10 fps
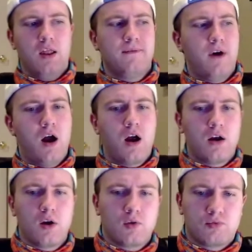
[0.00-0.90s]
of
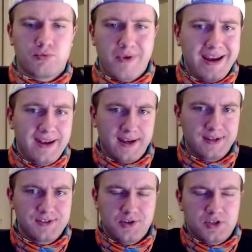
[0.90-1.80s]
our
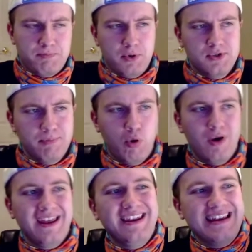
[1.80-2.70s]
ratings, you're supposed to put
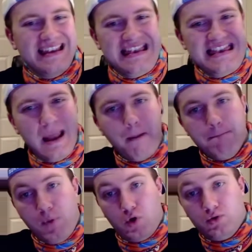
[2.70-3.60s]
in
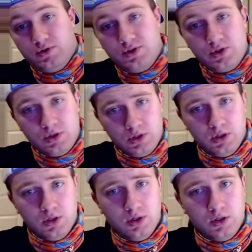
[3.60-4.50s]
numbers
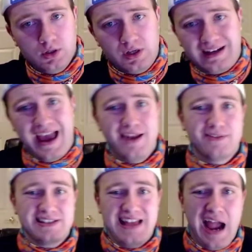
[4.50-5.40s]
to kind of
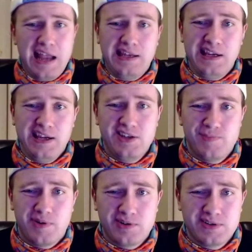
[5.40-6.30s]
assign to each
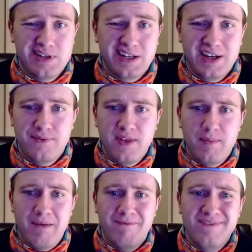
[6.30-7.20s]
person to give them
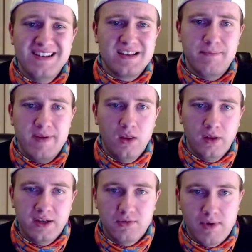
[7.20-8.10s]
a
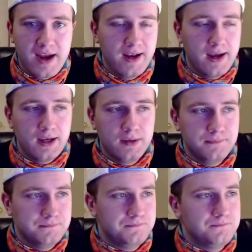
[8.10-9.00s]
visibility rating.
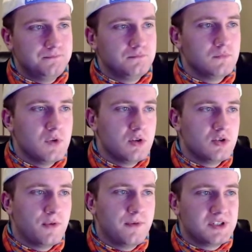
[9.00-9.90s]

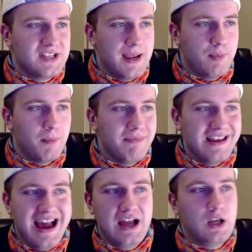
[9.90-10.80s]
So for example,
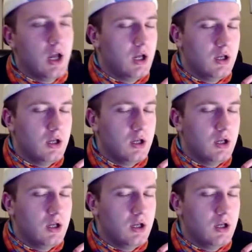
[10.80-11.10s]
Bianca.